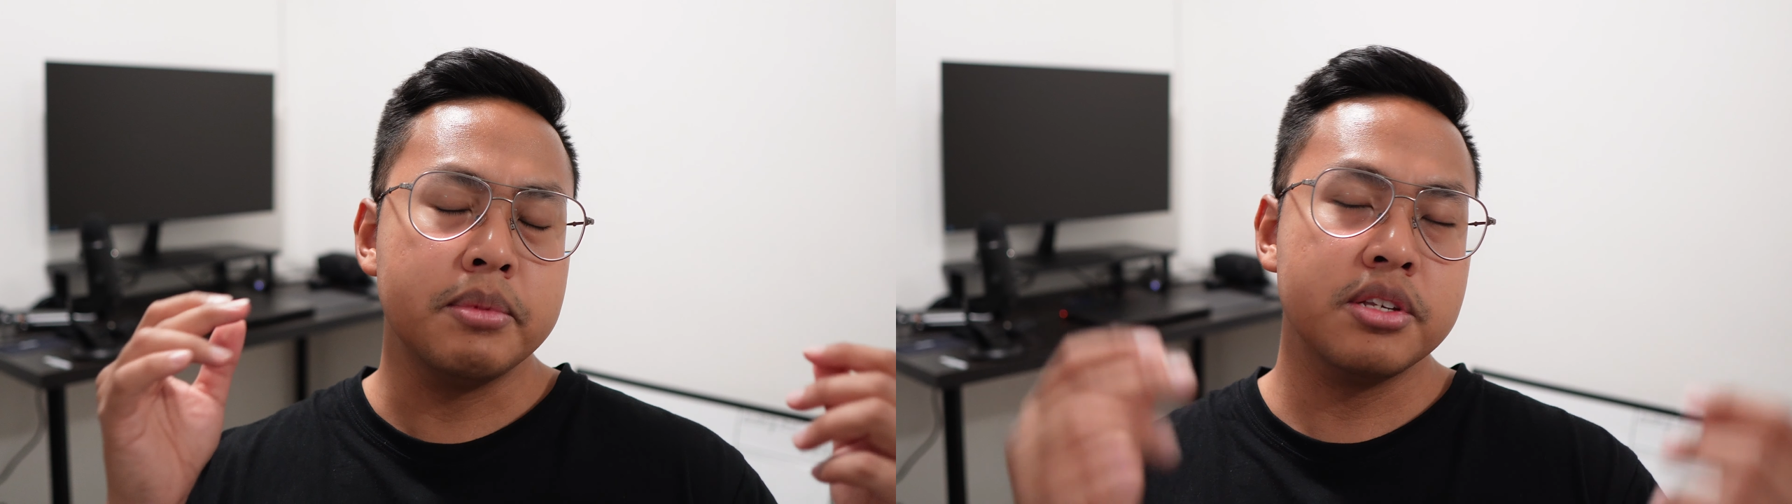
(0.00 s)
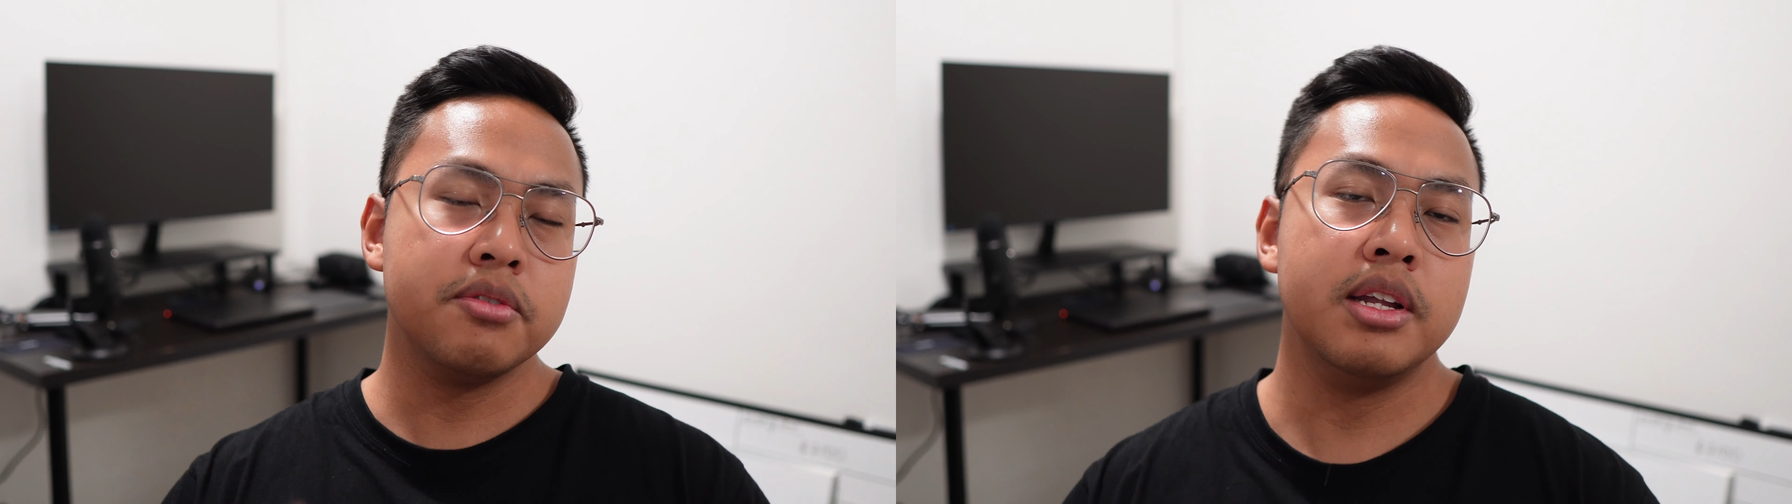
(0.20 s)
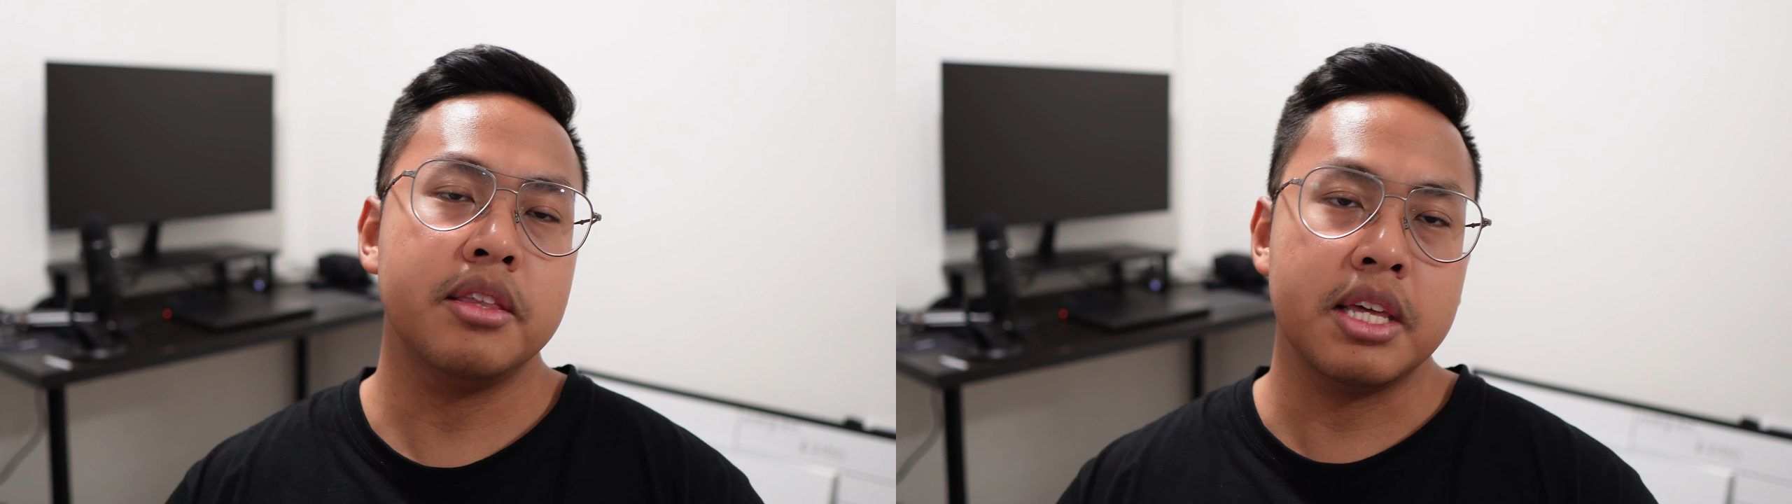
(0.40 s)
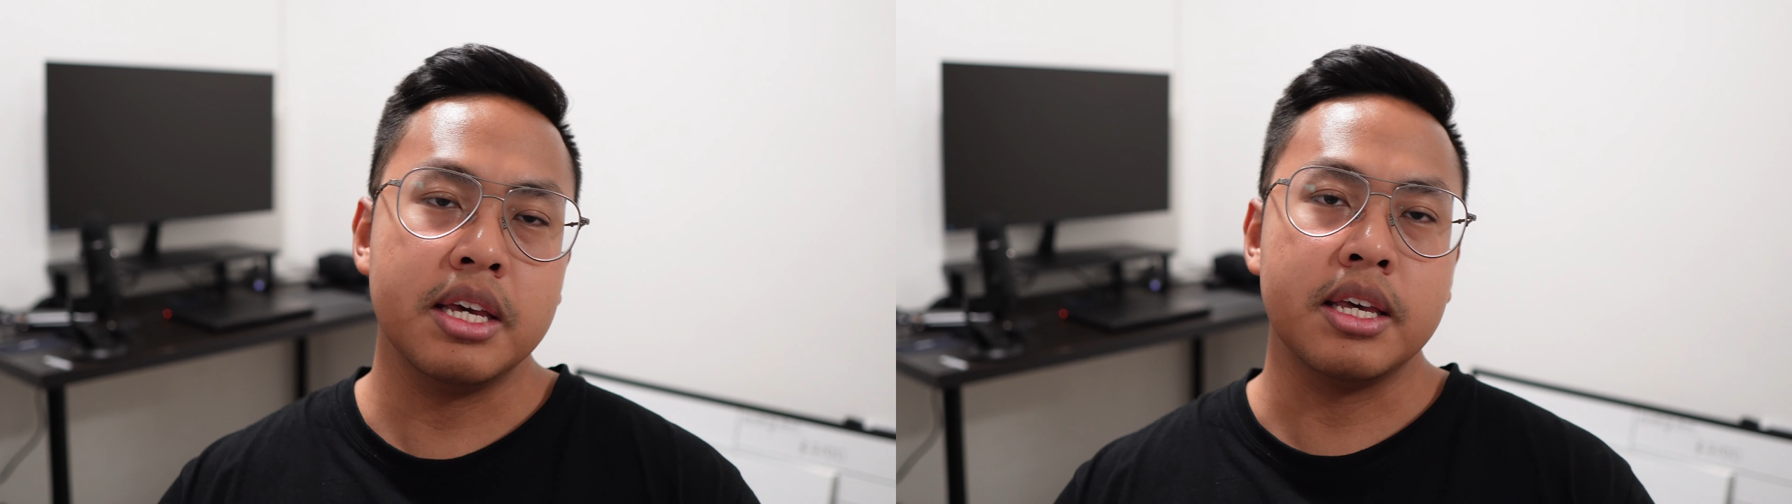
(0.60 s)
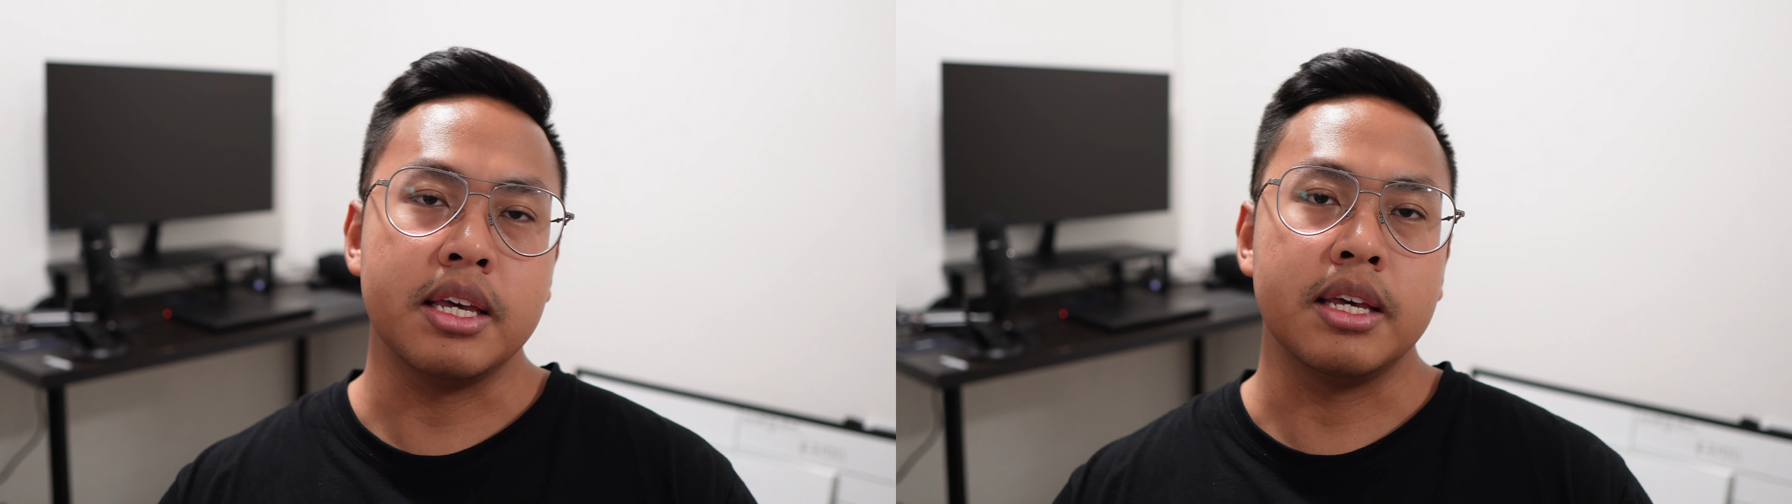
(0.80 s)
just really
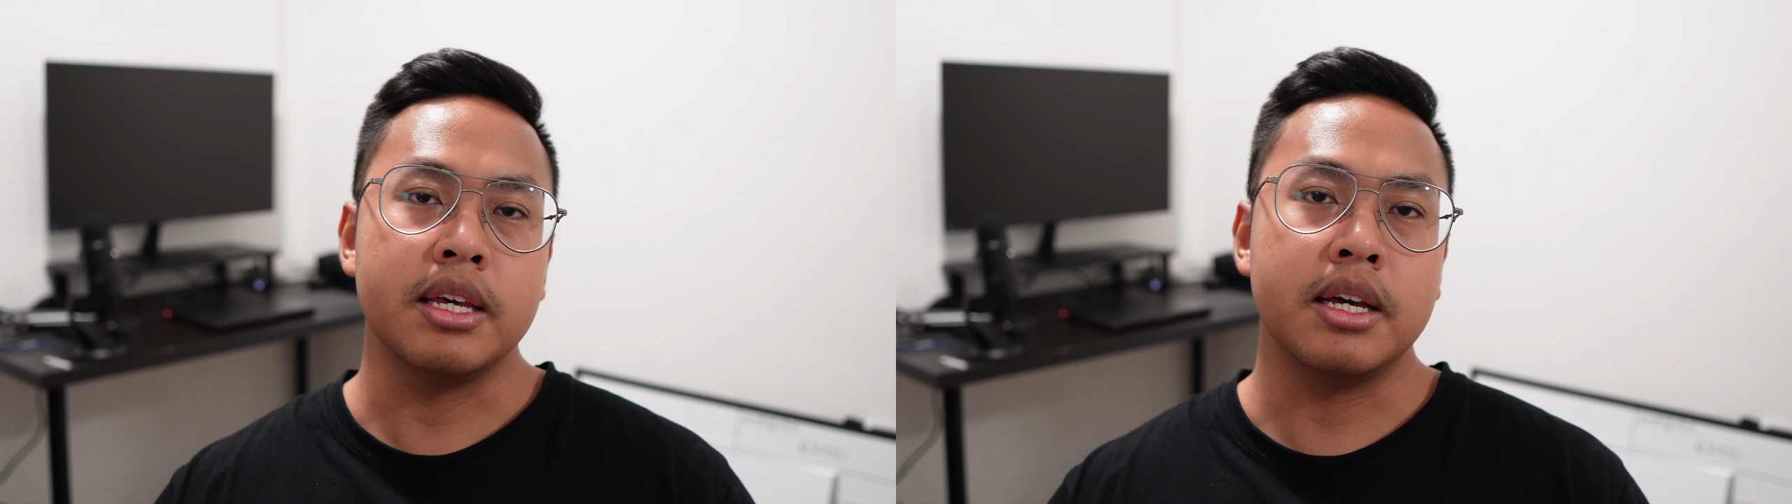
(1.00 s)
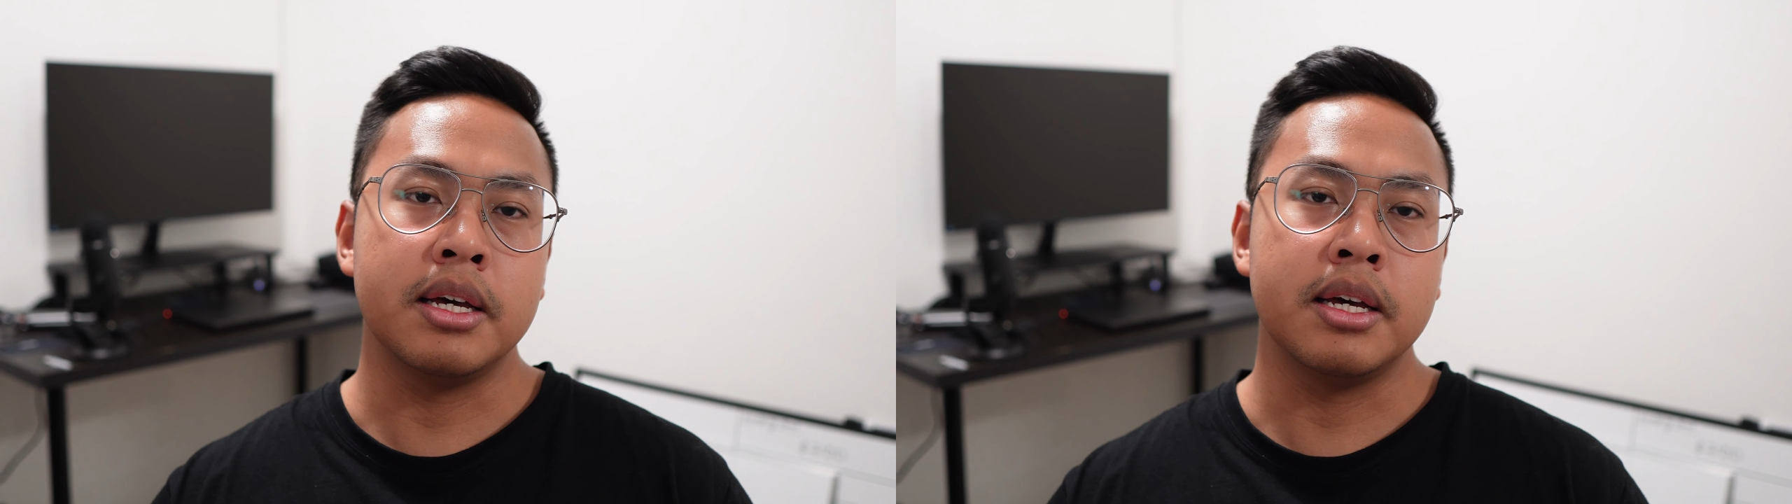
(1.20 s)
thinking,